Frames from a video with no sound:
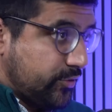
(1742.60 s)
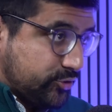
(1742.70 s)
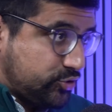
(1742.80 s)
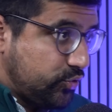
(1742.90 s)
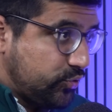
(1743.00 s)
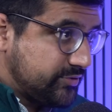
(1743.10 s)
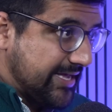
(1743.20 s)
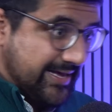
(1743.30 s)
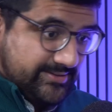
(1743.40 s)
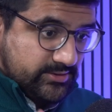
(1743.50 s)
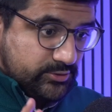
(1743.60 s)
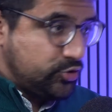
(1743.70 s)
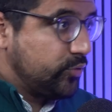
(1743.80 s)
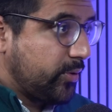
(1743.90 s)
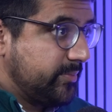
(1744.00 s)
the Jews had
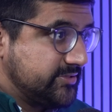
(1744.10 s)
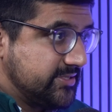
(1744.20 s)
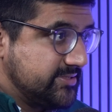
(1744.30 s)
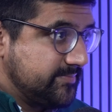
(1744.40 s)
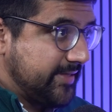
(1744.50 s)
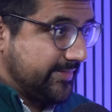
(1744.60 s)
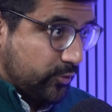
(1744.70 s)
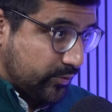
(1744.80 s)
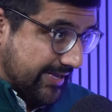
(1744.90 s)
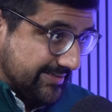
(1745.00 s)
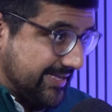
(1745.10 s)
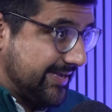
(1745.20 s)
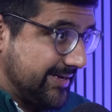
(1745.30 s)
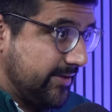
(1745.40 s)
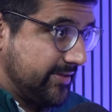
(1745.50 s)
two promises, that they will get
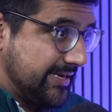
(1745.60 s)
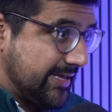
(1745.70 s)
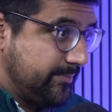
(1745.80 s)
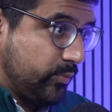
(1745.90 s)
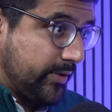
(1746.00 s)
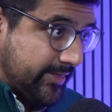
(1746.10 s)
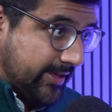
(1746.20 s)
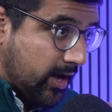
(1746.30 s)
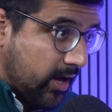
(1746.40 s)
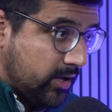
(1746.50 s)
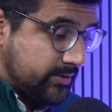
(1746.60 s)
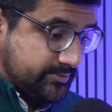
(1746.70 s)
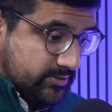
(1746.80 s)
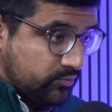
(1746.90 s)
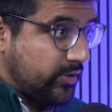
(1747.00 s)
taken out the land when they
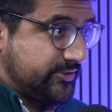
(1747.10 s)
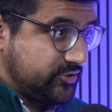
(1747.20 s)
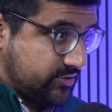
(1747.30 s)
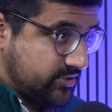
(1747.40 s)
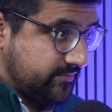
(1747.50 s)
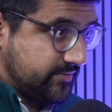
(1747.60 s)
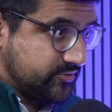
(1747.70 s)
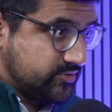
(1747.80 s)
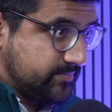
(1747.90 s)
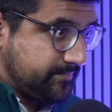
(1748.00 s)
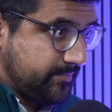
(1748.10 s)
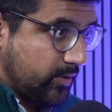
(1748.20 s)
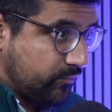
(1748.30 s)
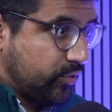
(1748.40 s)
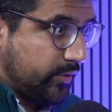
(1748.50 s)
aren't righteous servants
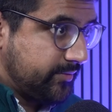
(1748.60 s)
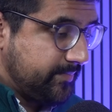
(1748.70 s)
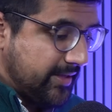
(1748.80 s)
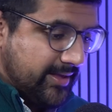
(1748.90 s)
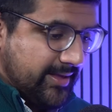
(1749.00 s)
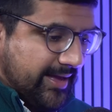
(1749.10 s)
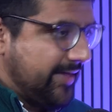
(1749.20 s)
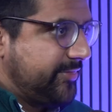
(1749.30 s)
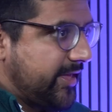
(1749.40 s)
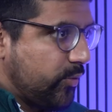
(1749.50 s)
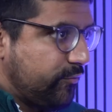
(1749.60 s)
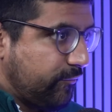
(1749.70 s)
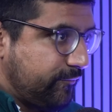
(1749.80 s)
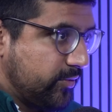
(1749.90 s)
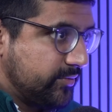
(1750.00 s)
of God. And they were
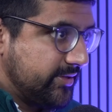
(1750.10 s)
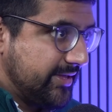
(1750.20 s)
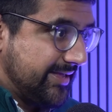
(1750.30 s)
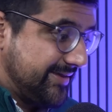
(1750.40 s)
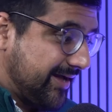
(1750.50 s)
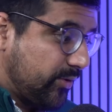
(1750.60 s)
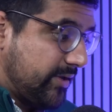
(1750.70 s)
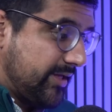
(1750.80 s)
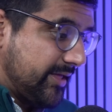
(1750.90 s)
fulfilled. Now,